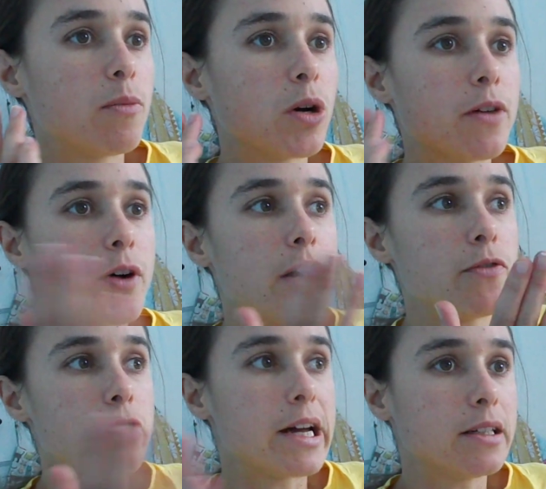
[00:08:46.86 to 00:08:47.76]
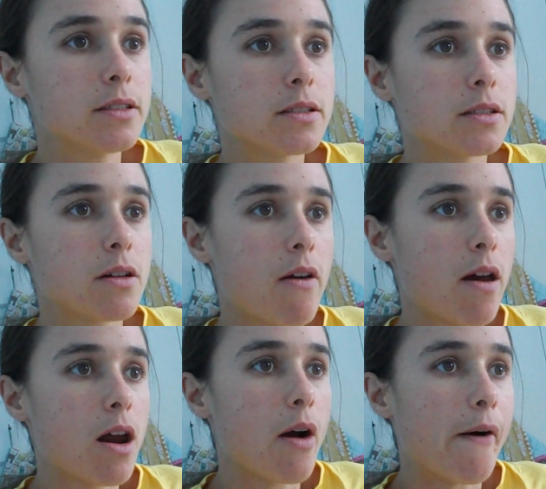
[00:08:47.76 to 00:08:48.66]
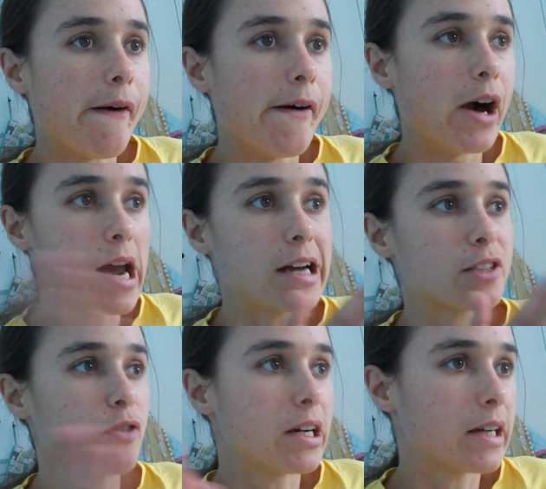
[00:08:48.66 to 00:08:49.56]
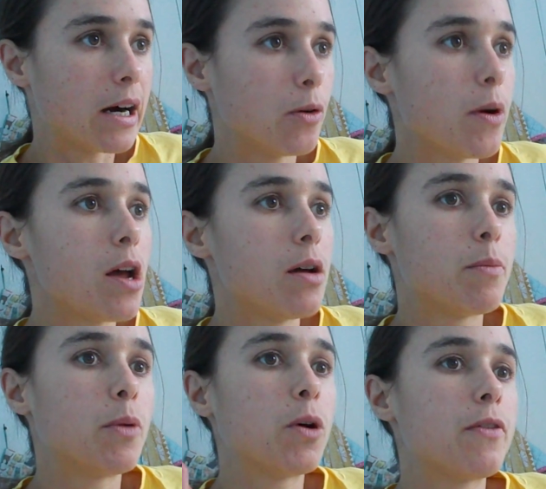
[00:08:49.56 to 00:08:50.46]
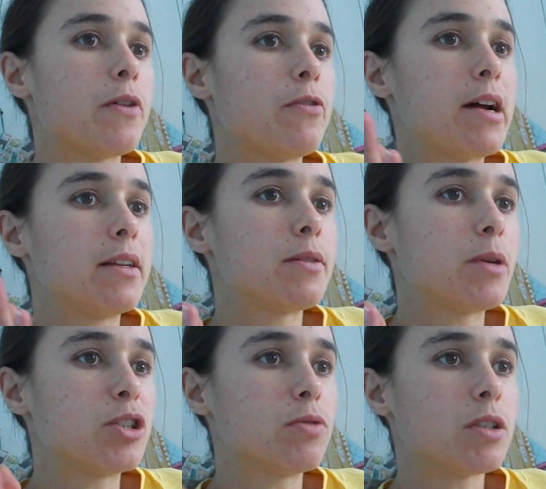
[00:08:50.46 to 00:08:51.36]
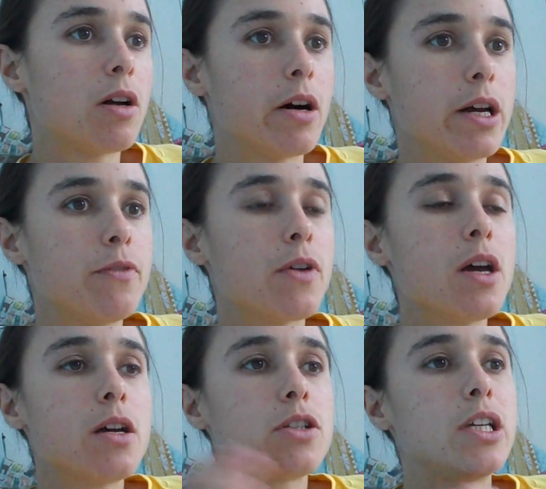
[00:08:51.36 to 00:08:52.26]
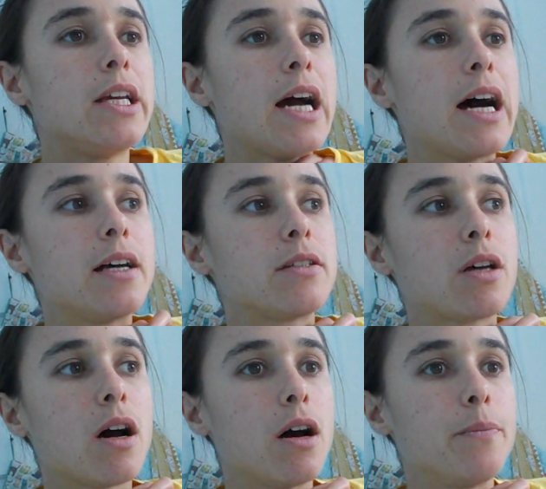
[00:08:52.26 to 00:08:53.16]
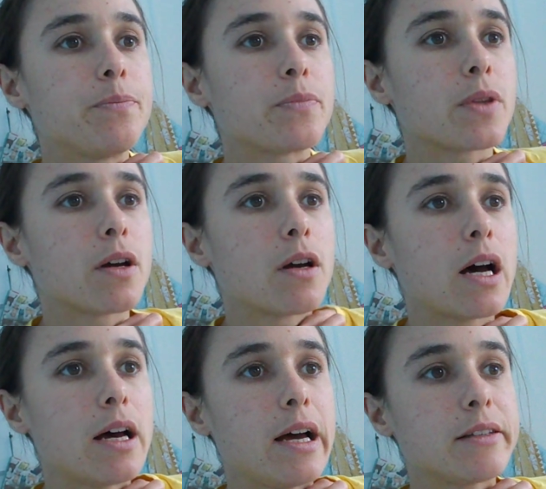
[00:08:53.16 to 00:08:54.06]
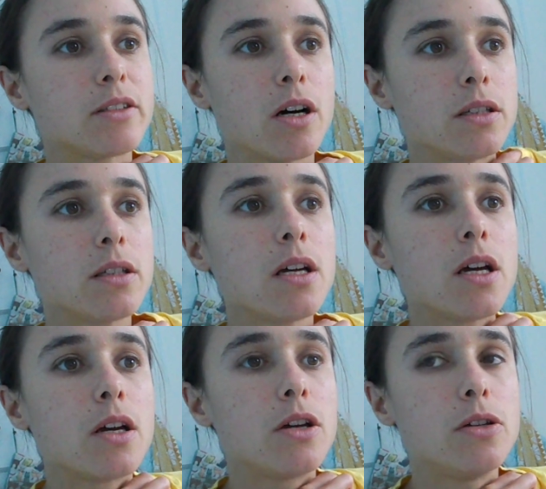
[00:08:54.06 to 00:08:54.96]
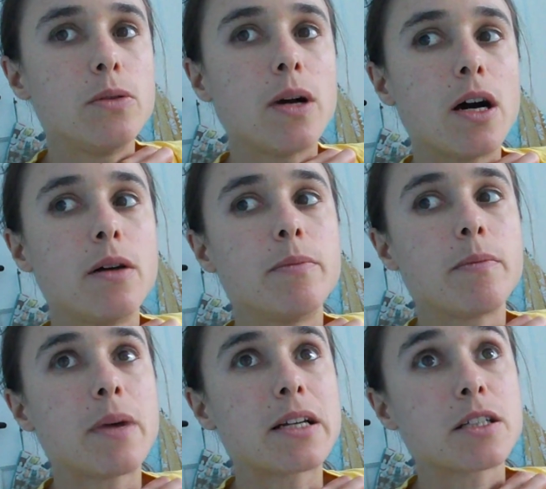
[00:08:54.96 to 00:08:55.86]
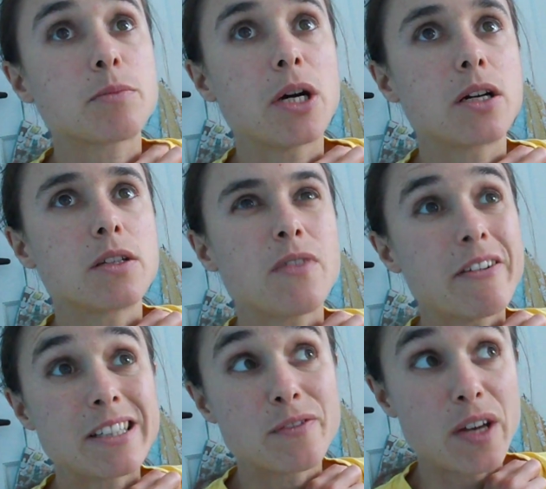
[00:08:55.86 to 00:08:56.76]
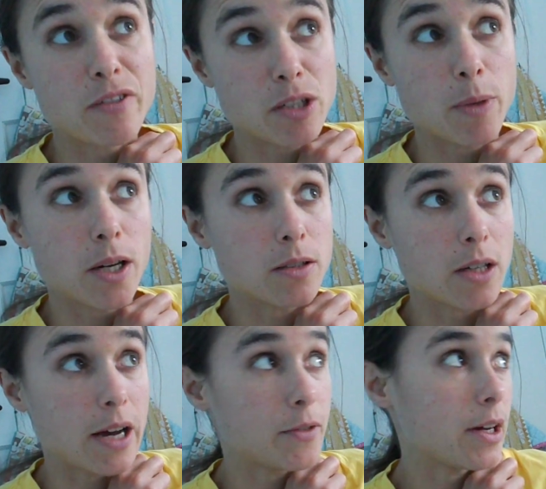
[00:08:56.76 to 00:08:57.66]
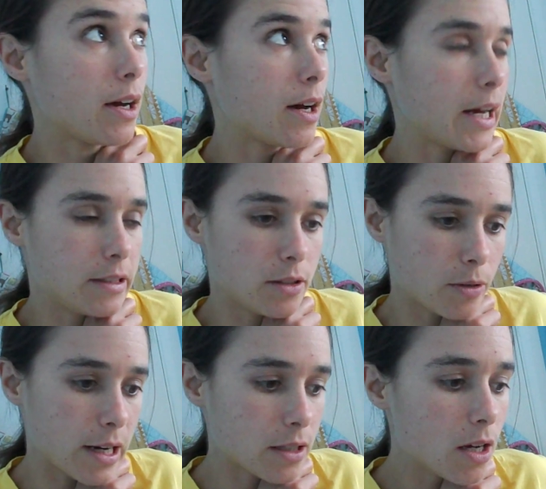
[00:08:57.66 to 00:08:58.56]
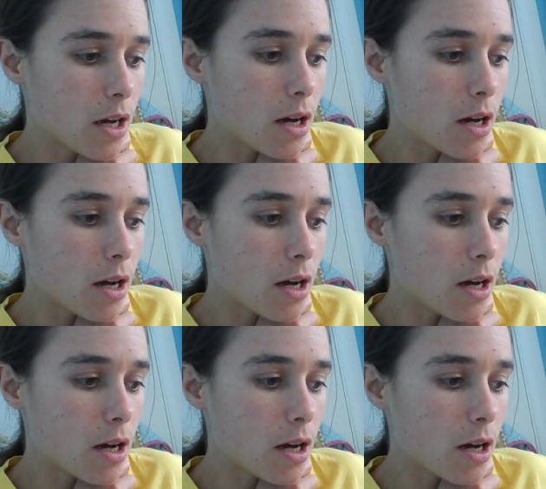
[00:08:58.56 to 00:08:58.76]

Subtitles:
of her friends, when she was alive, she had a son who had Asperger's, very severe Asperger's, I have to hasten to add.